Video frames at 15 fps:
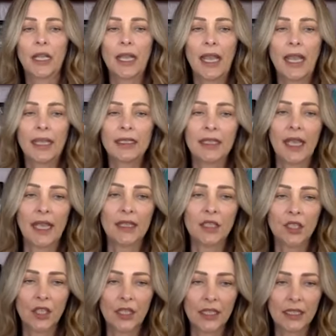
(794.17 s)
and
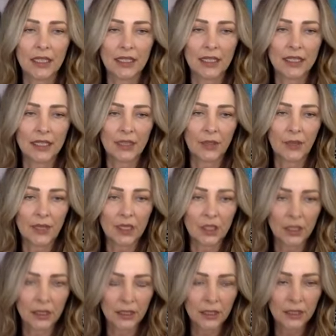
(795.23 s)
took into
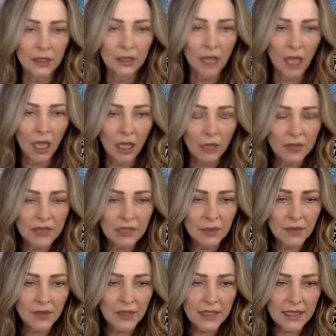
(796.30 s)
consideration some of
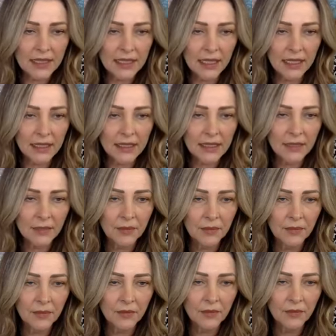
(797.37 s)
these things.
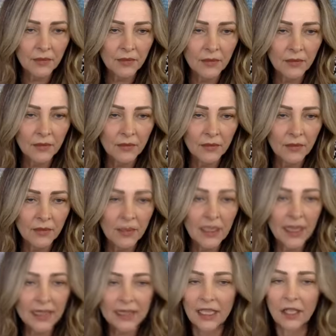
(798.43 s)

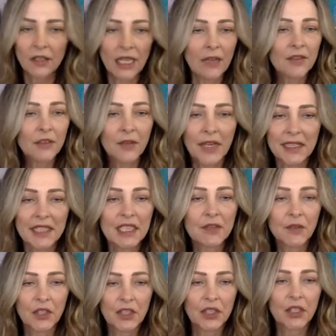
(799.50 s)
Yes, they don't have devices
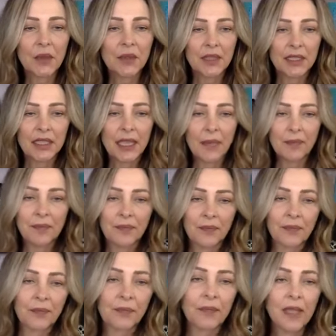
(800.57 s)
for students. Yep.
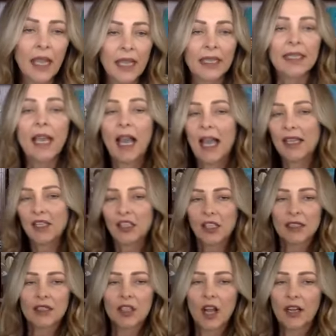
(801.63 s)
Yeah, I
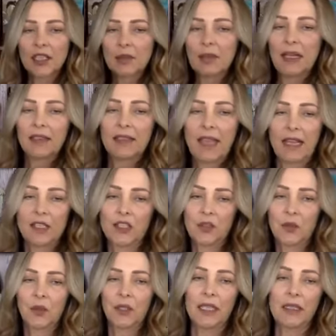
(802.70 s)
just talked about that,
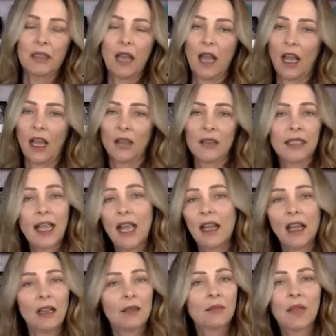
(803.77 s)
Julie.
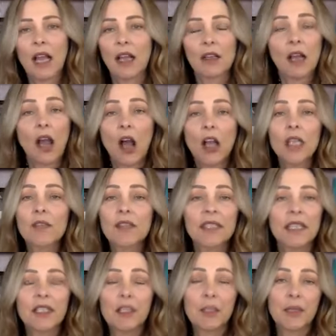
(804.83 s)
All of
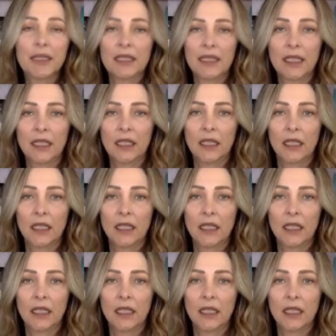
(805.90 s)
CNUSD